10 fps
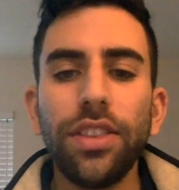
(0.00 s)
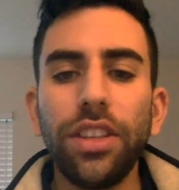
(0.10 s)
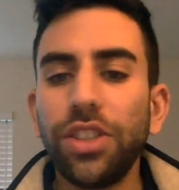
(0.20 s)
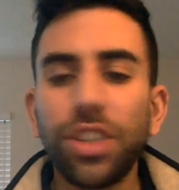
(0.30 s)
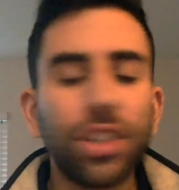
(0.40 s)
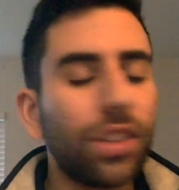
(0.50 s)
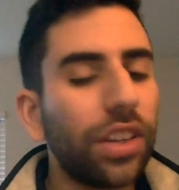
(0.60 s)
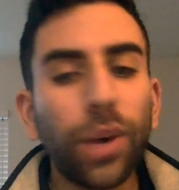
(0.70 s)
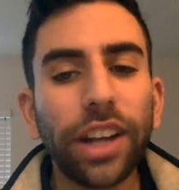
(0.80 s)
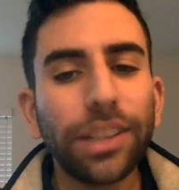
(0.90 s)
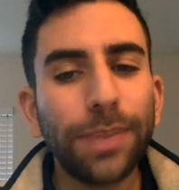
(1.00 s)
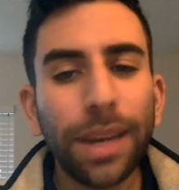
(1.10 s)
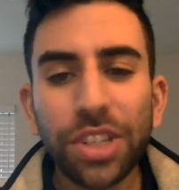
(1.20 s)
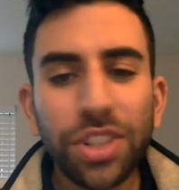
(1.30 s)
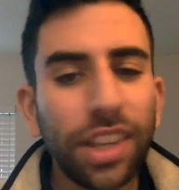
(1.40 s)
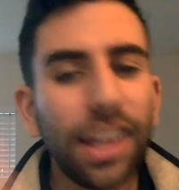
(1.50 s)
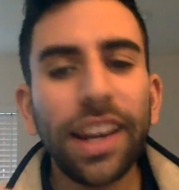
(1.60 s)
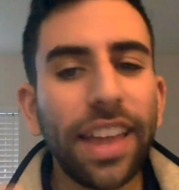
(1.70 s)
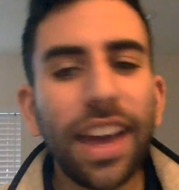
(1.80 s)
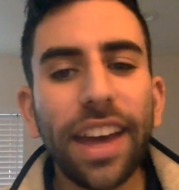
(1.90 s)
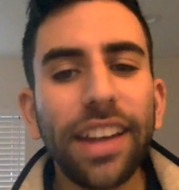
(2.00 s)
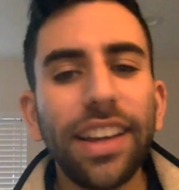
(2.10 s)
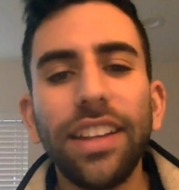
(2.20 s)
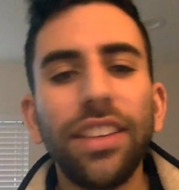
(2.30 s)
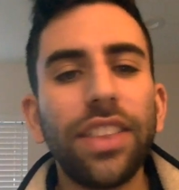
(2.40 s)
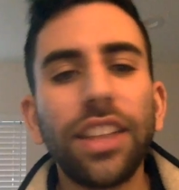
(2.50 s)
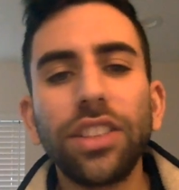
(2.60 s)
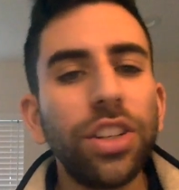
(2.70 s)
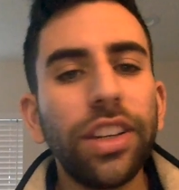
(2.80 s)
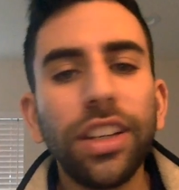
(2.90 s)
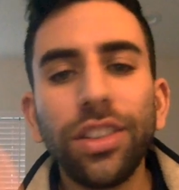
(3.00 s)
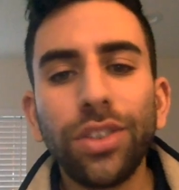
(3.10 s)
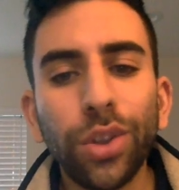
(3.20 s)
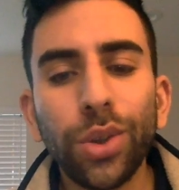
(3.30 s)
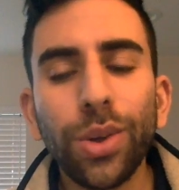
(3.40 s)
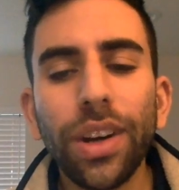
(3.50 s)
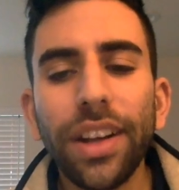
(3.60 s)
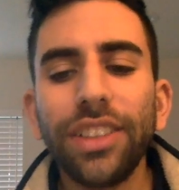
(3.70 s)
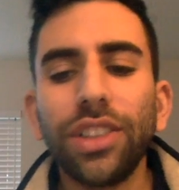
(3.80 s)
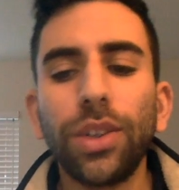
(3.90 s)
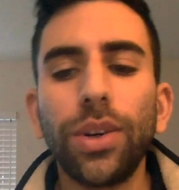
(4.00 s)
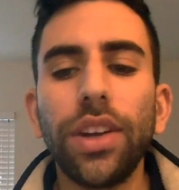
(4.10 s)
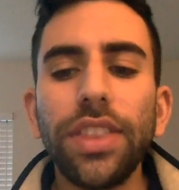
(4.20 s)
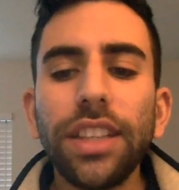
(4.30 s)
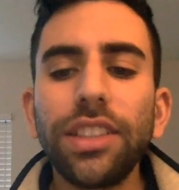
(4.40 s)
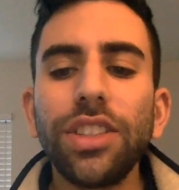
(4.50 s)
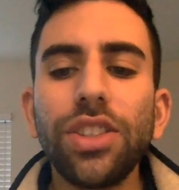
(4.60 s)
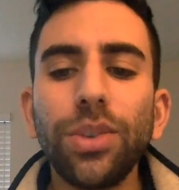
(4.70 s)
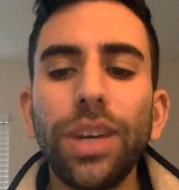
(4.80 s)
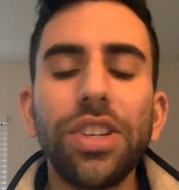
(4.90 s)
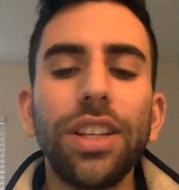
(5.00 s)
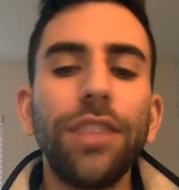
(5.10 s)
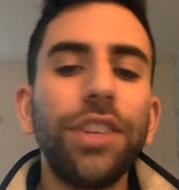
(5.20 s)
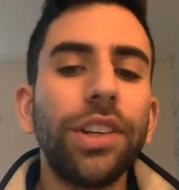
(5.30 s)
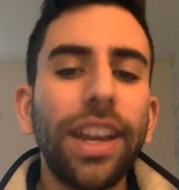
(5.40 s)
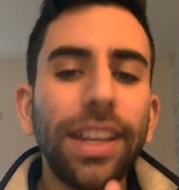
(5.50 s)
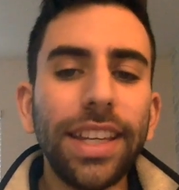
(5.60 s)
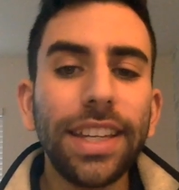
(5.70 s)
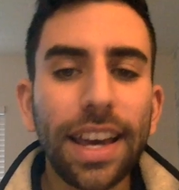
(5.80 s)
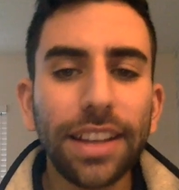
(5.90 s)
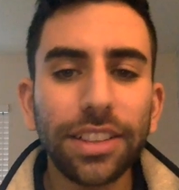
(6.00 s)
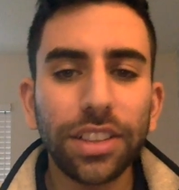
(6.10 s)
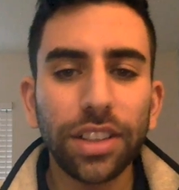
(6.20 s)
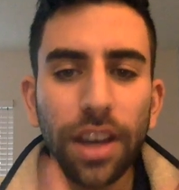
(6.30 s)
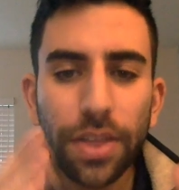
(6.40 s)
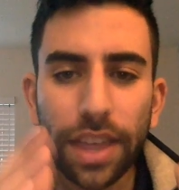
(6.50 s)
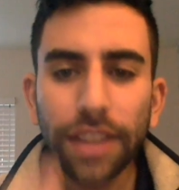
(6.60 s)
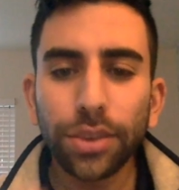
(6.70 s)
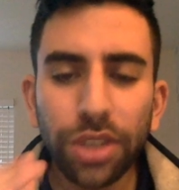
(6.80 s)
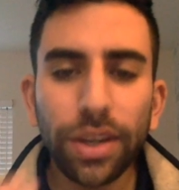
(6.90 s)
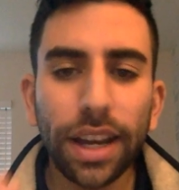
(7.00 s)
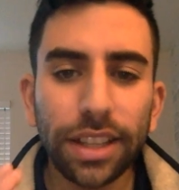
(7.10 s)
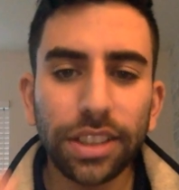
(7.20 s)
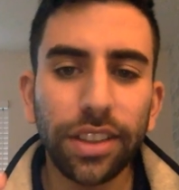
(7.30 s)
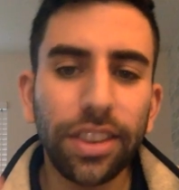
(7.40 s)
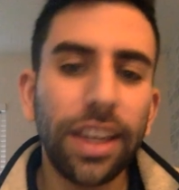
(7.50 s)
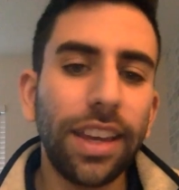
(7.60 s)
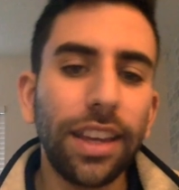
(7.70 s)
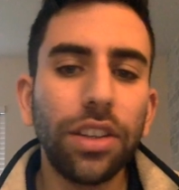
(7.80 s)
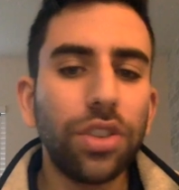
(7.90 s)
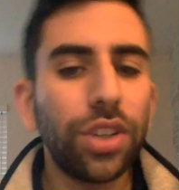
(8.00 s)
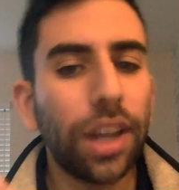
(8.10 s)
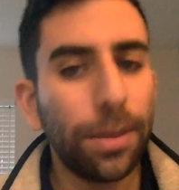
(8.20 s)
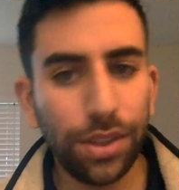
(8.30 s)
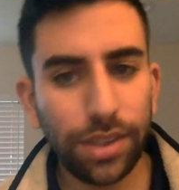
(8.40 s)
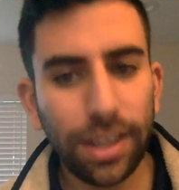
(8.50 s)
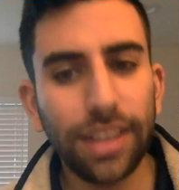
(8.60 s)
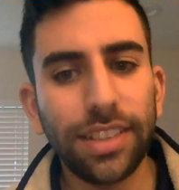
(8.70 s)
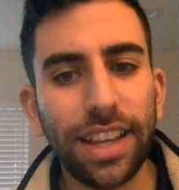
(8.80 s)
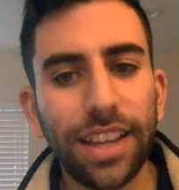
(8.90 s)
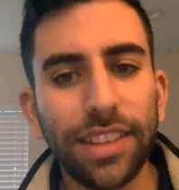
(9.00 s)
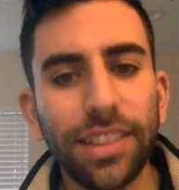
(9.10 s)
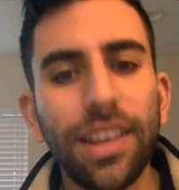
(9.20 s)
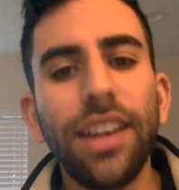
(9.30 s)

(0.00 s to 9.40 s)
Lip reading: You just want to spam the shit out of that, and that's all you're going to do. So in this situation, if you're an AD caster, that's when you got to start thinking, should I build Death's Dance?